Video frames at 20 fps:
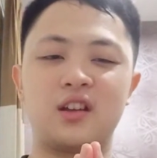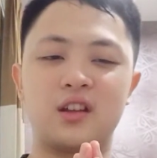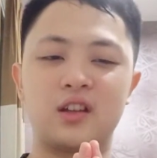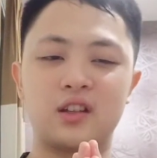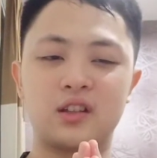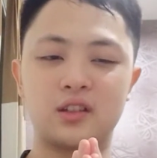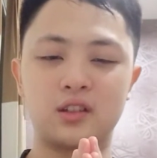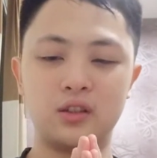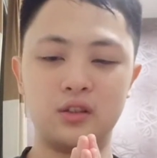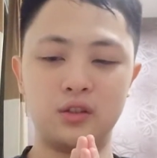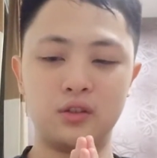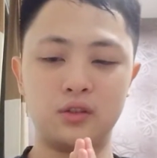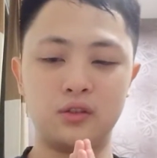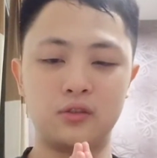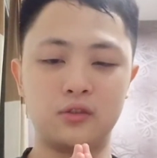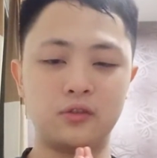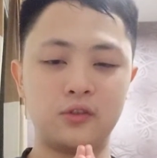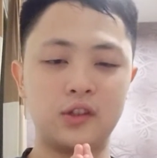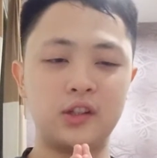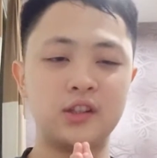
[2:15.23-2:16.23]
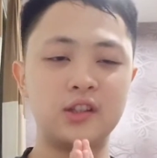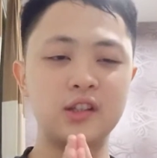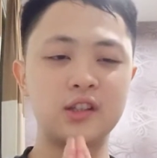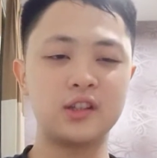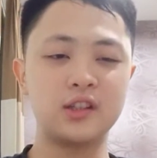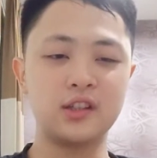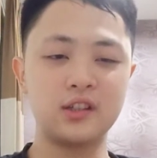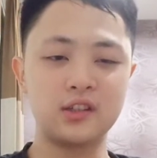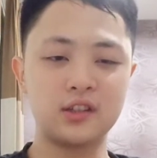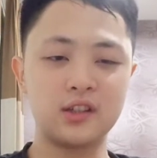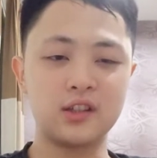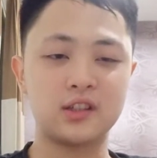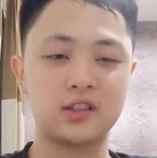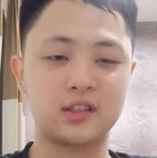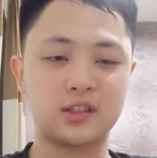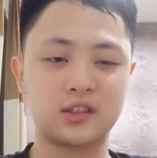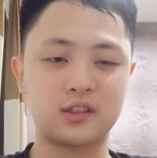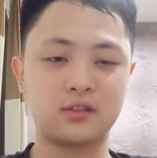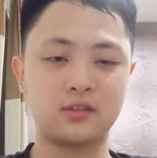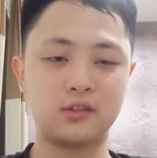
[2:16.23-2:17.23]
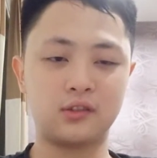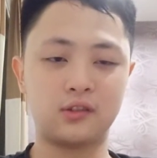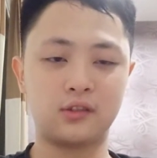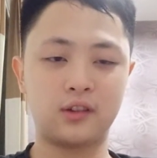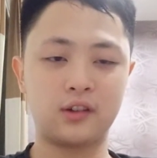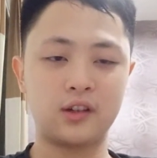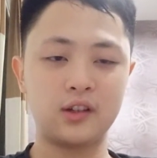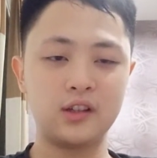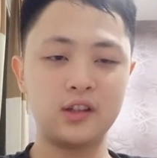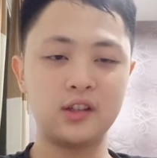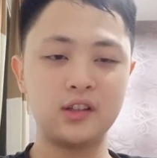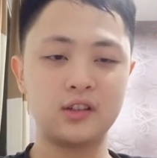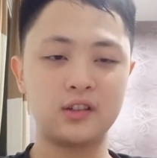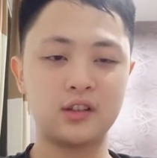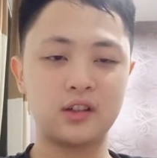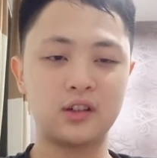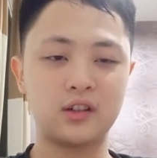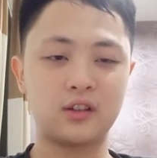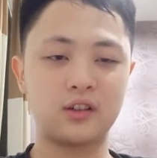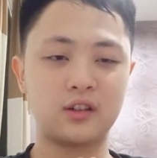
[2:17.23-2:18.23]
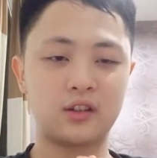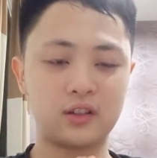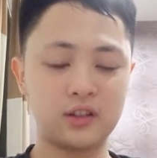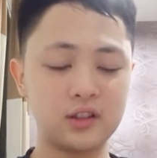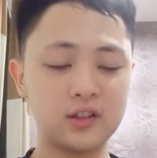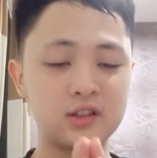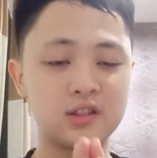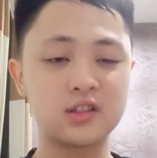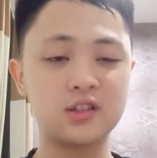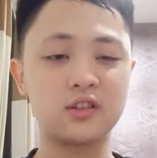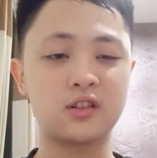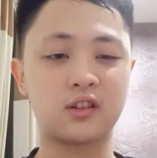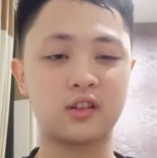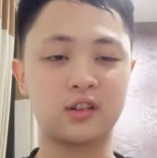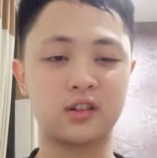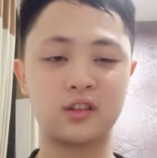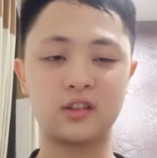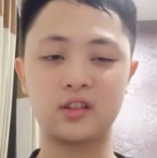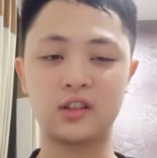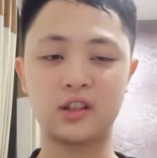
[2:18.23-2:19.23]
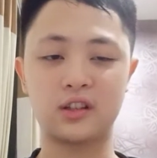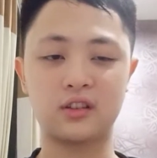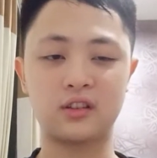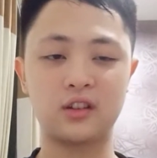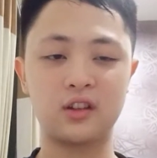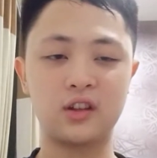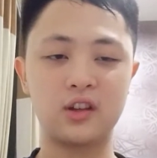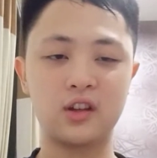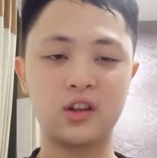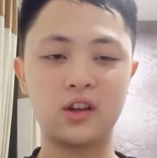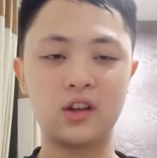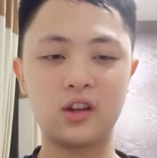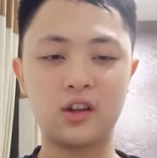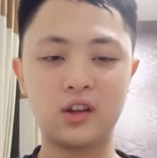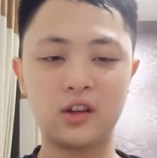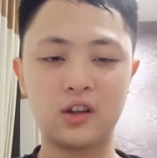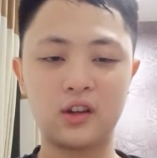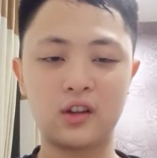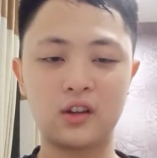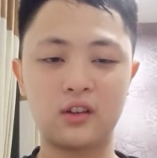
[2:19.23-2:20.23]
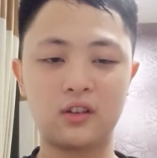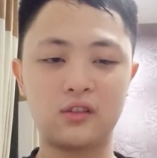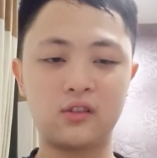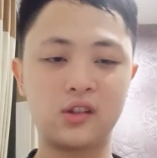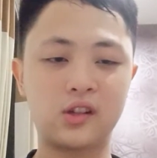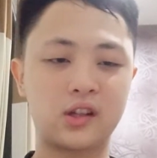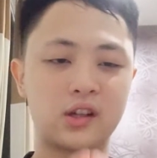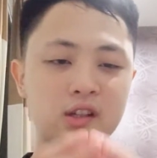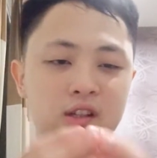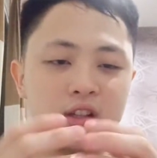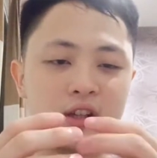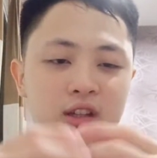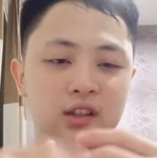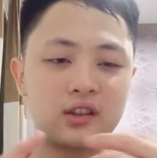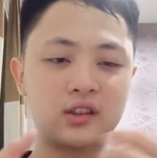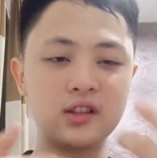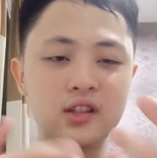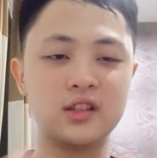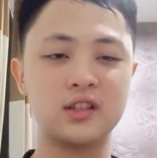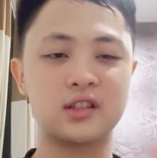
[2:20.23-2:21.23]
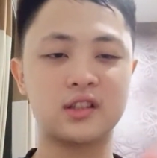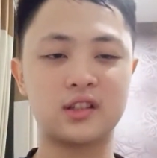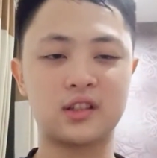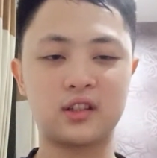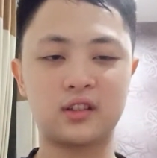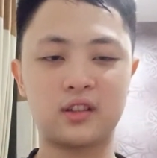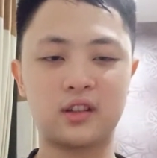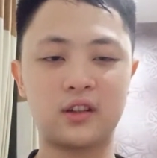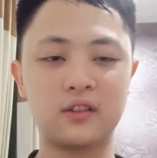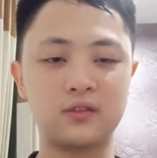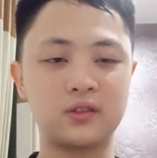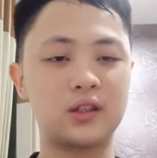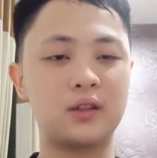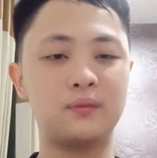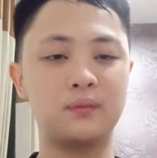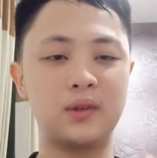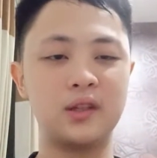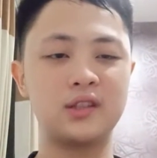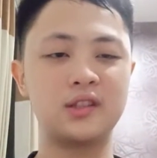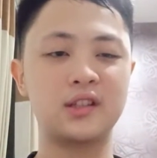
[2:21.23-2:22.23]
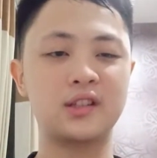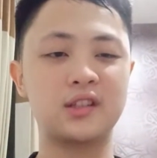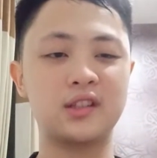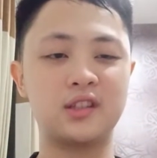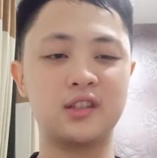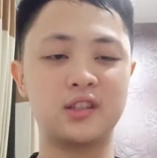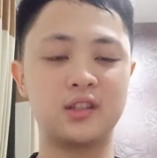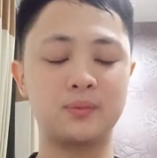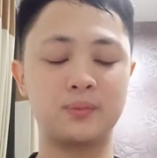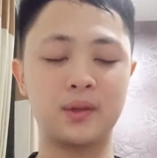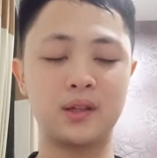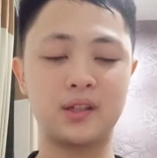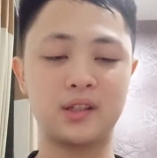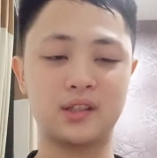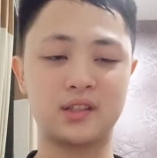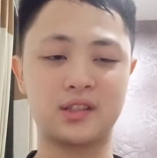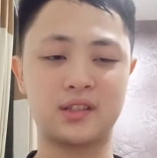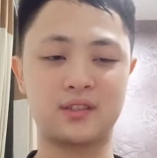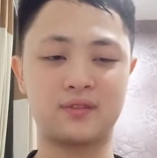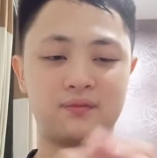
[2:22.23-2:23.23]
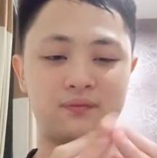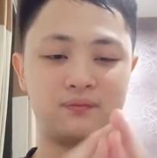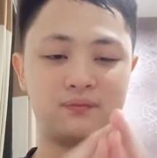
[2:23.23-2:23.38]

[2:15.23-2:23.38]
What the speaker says: So we need this test to really reassure that we can at least have some basics in Japanese.